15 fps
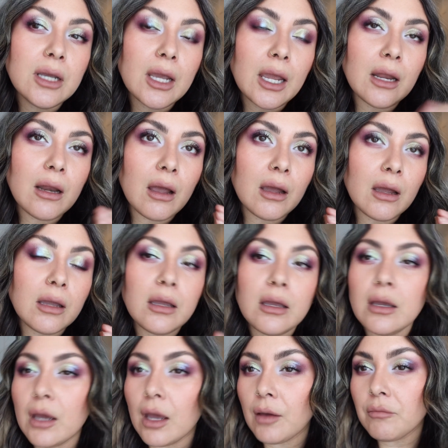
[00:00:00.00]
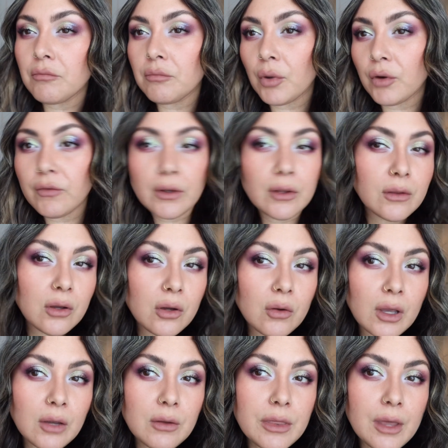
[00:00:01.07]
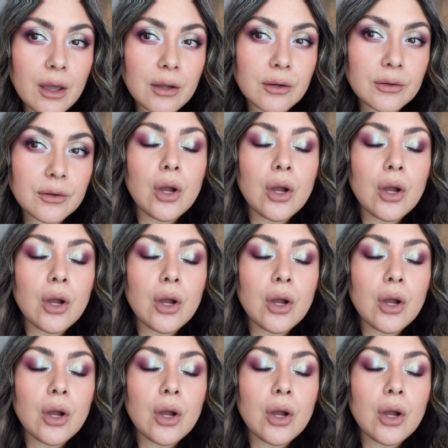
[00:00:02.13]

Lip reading: and I am perfectly okay with that.